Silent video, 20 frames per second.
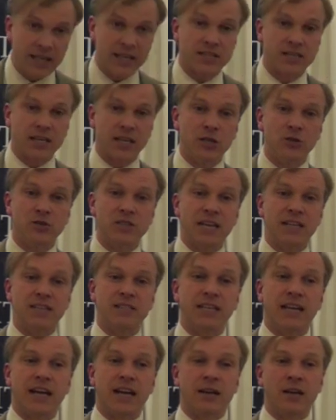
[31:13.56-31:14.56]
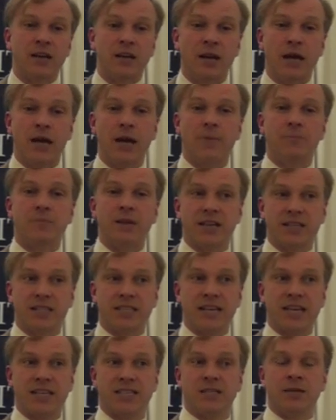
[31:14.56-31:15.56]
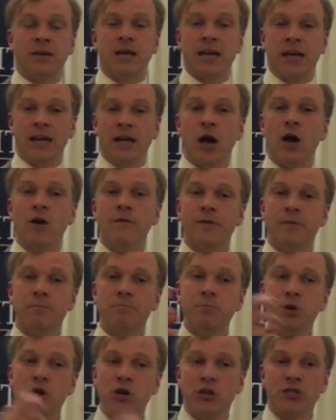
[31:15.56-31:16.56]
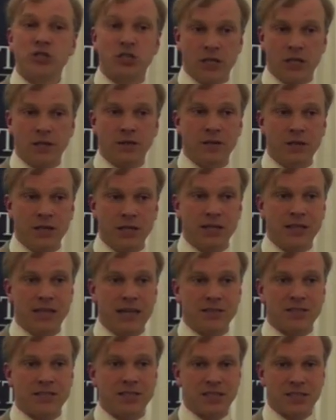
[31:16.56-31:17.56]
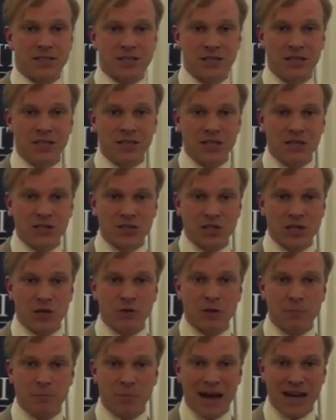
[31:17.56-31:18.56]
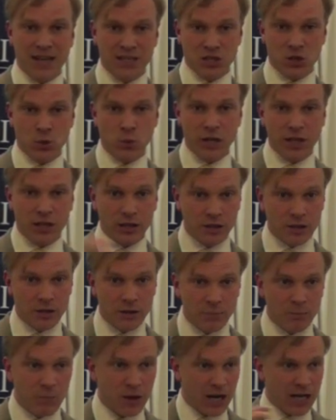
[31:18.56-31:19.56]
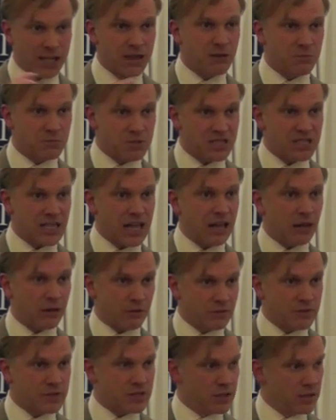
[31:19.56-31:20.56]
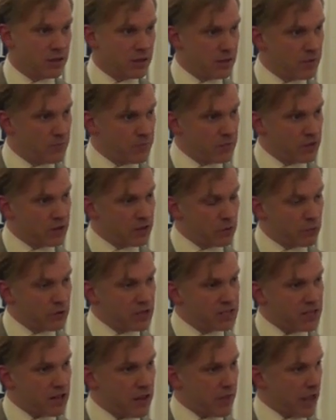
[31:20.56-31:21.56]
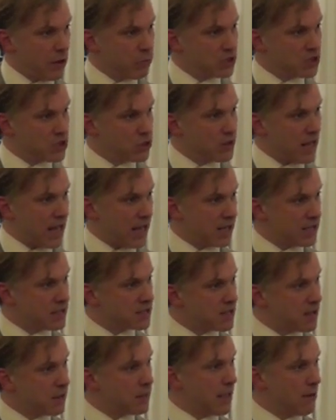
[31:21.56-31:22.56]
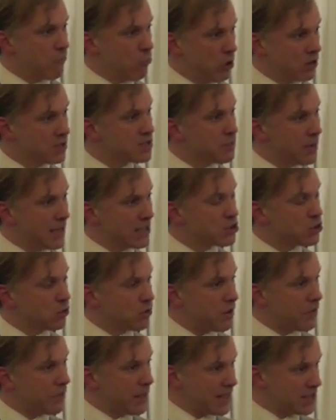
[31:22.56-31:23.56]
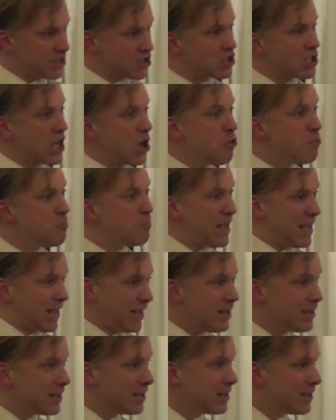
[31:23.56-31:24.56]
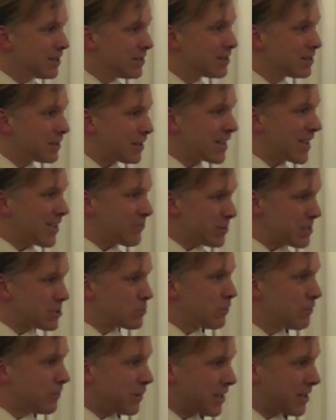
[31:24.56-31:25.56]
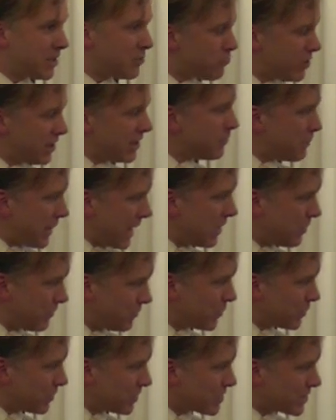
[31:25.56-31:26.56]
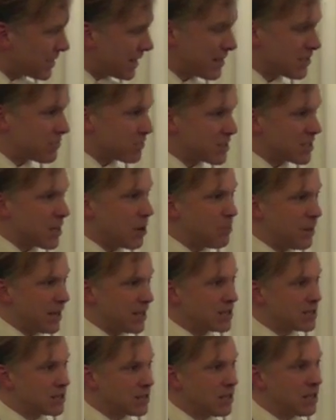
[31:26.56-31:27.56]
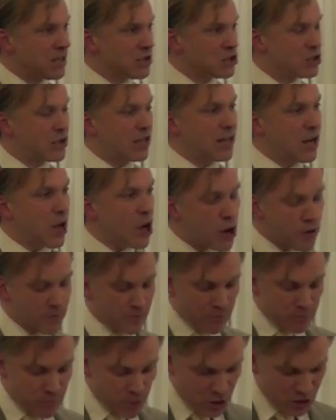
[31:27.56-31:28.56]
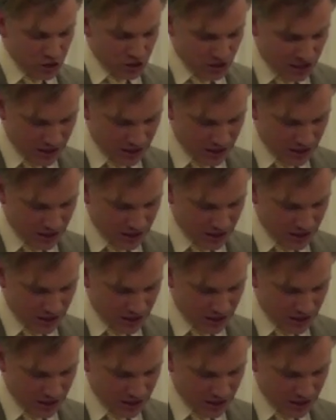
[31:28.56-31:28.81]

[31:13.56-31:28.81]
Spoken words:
is that you tend to get excess over-merging in the entities. So the banks will combine themselves. The reason that they will do that is that they want to make sure that they're so big that governments will find it really painful to let them go bust. So you get over-merging